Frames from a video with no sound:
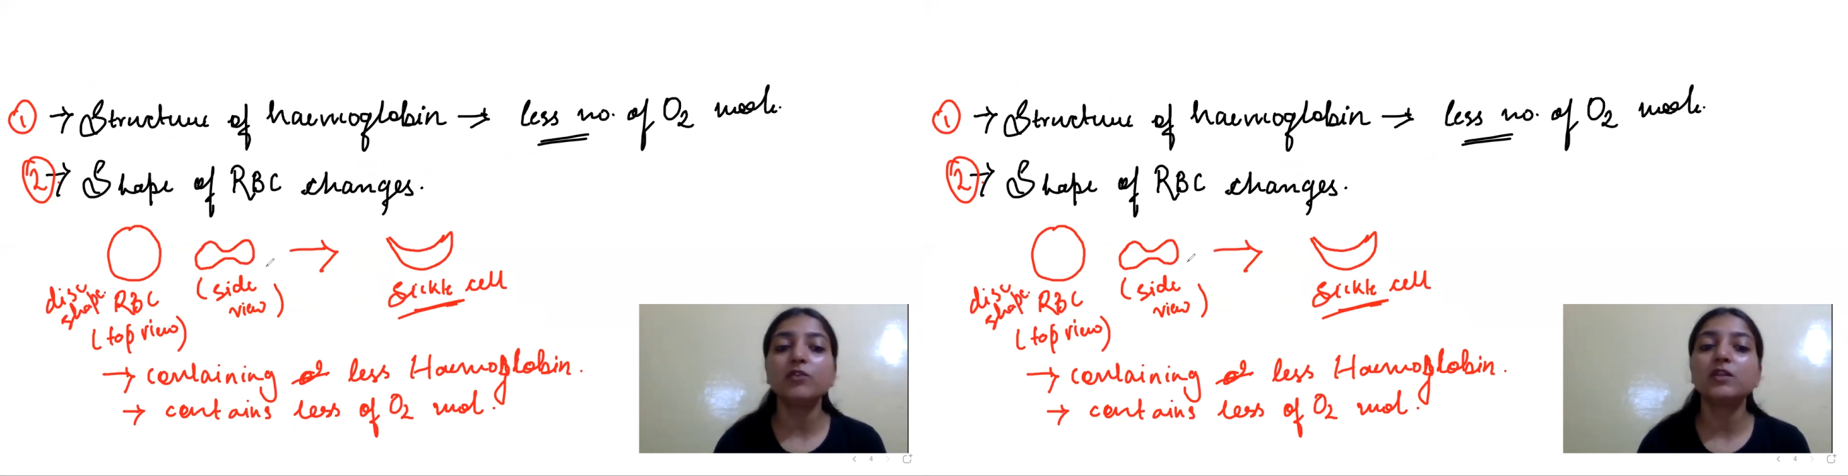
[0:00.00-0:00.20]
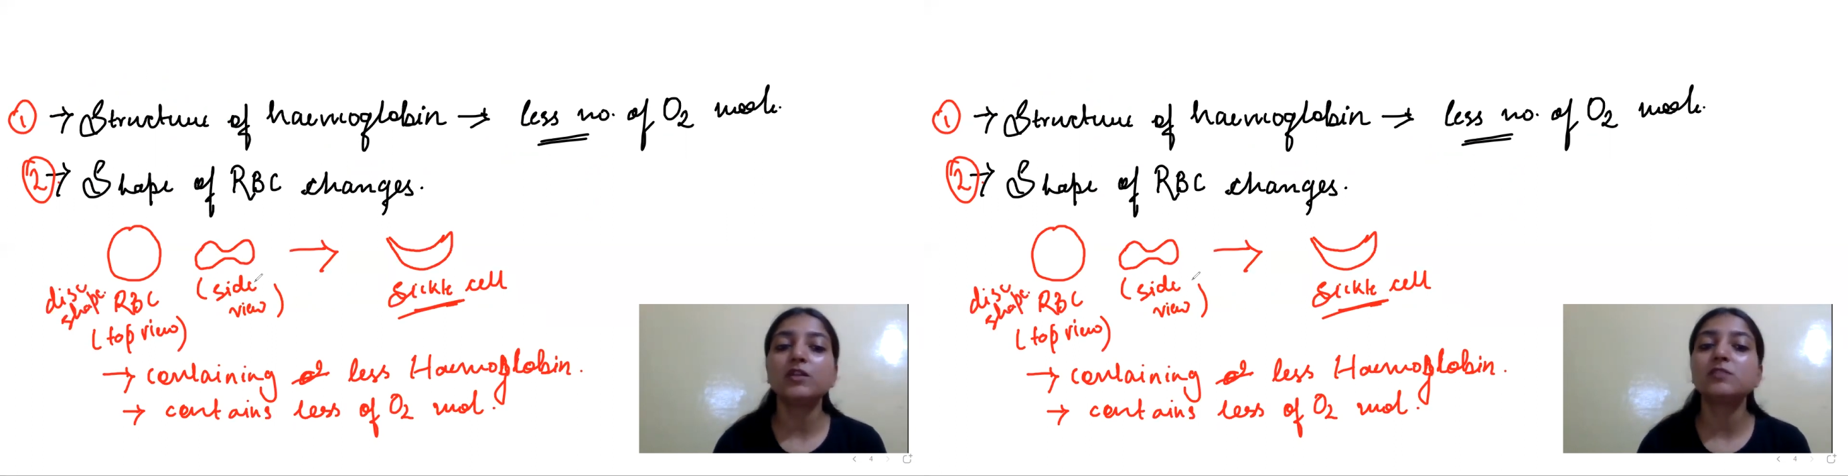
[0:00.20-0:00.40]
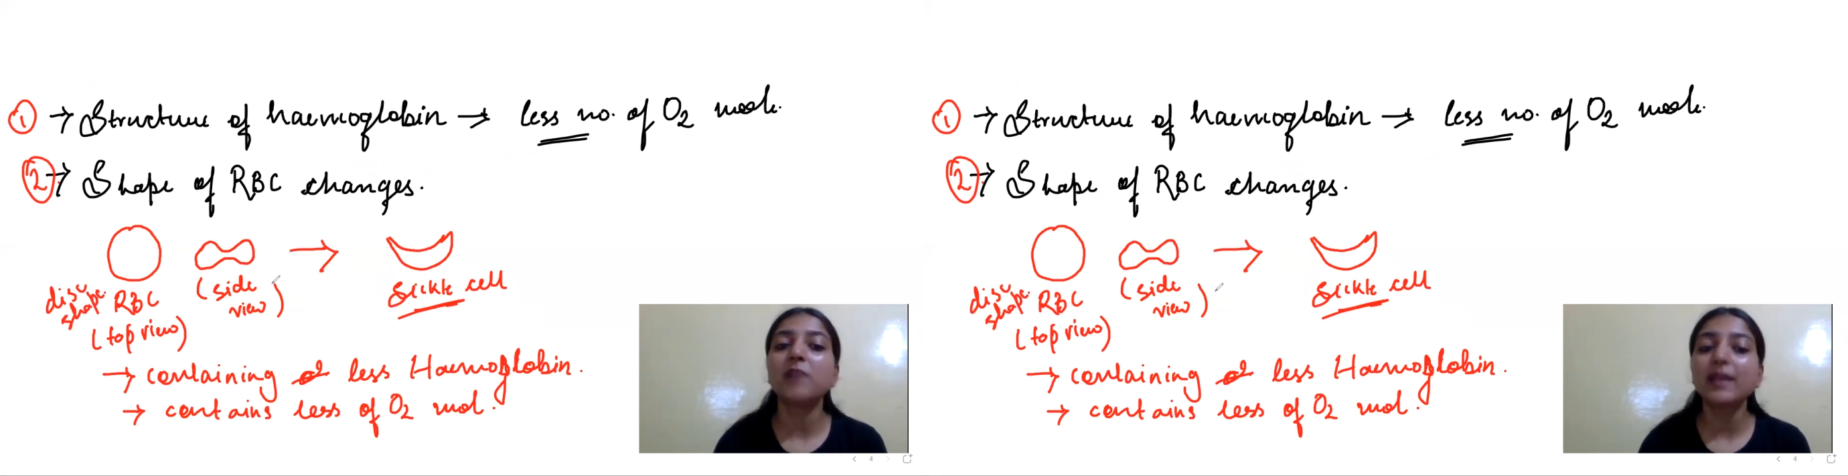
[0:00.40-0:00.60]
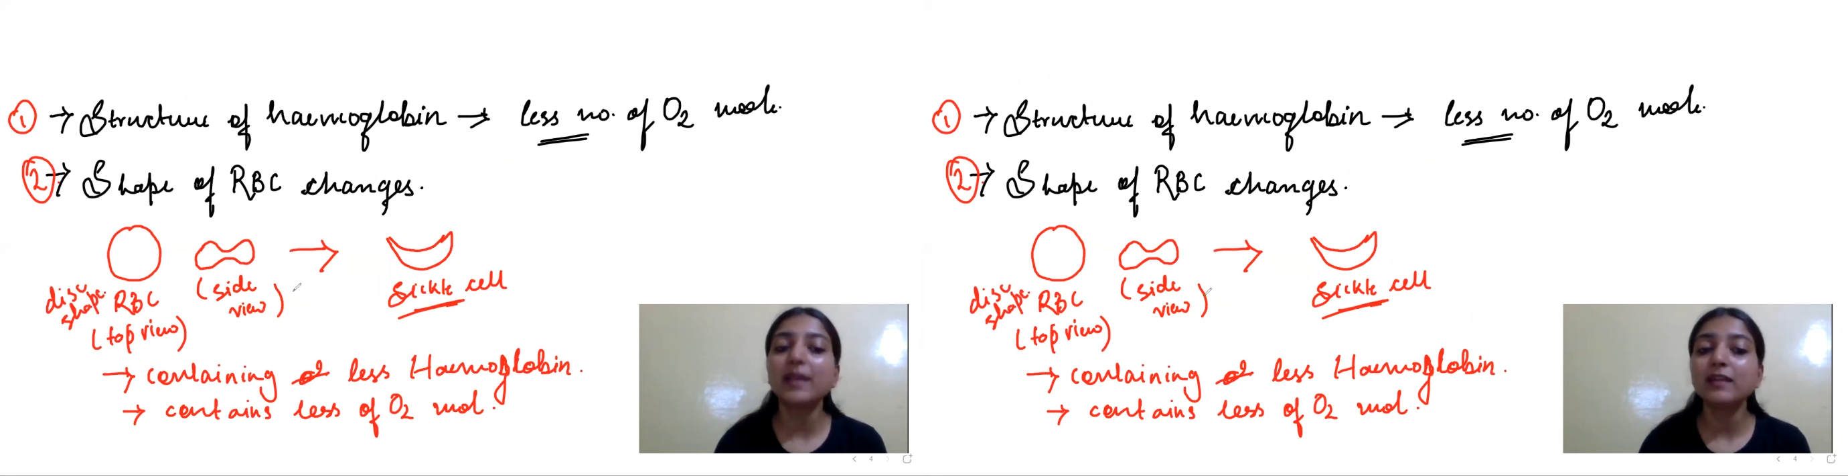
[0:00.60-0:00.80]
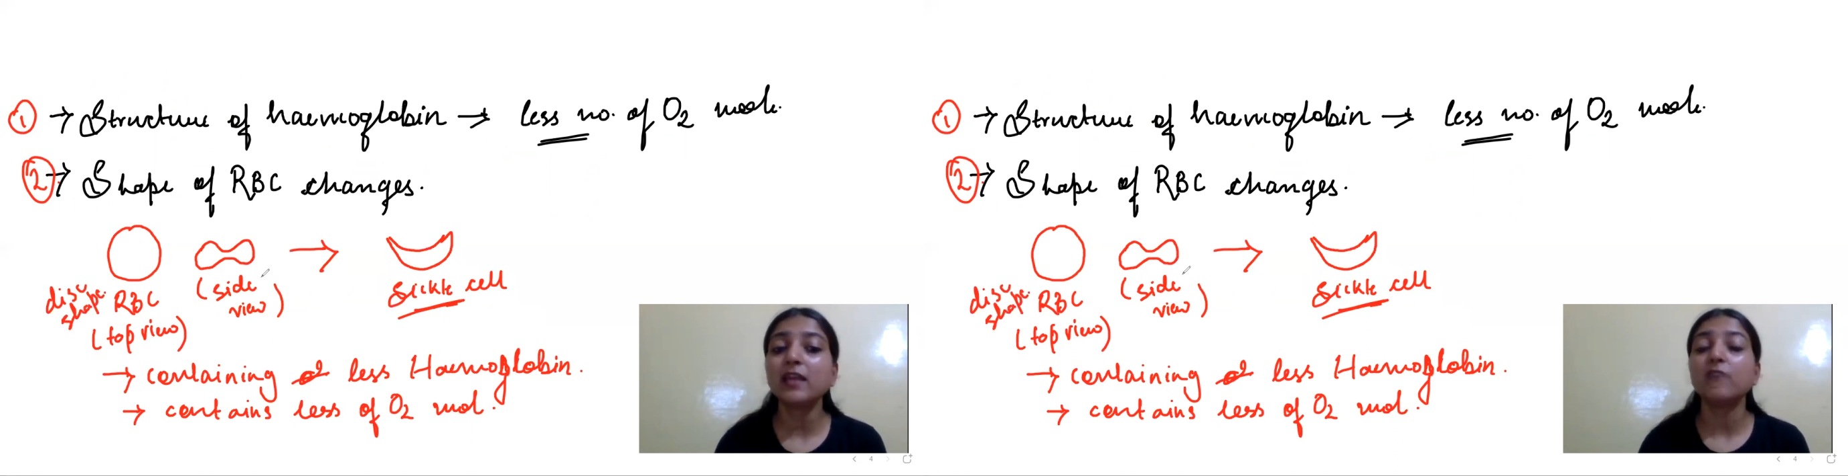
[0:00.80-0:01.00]
it is
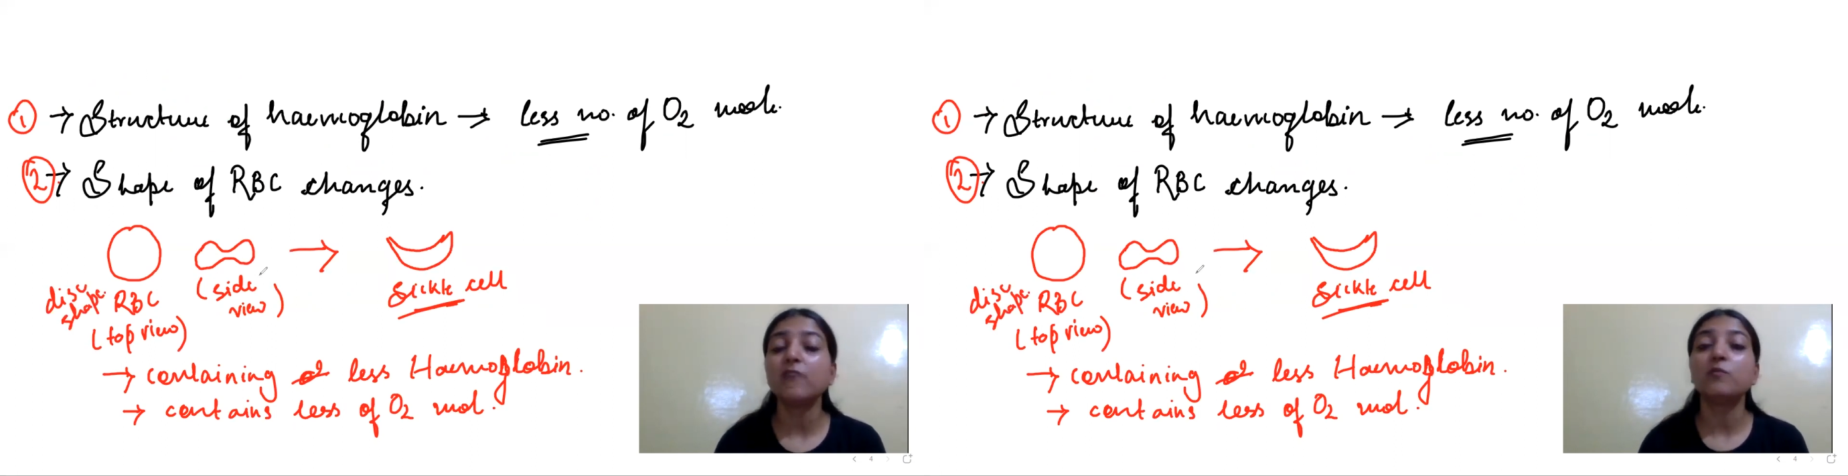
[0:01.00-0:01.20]
biconcave.